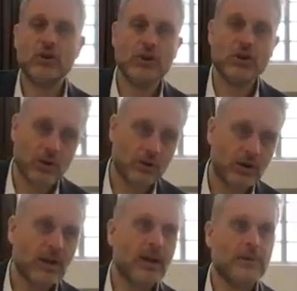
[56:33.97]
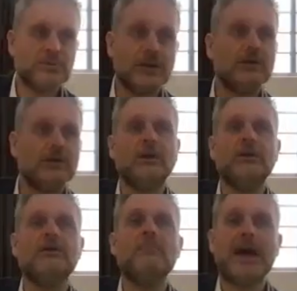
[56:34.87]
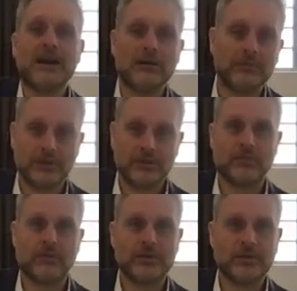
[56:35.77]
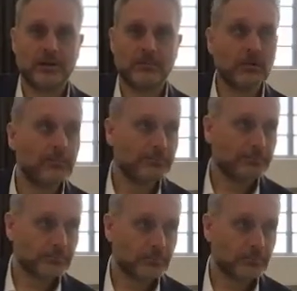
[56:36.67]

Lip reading: No, I'm saying you're in the battlefield, for example.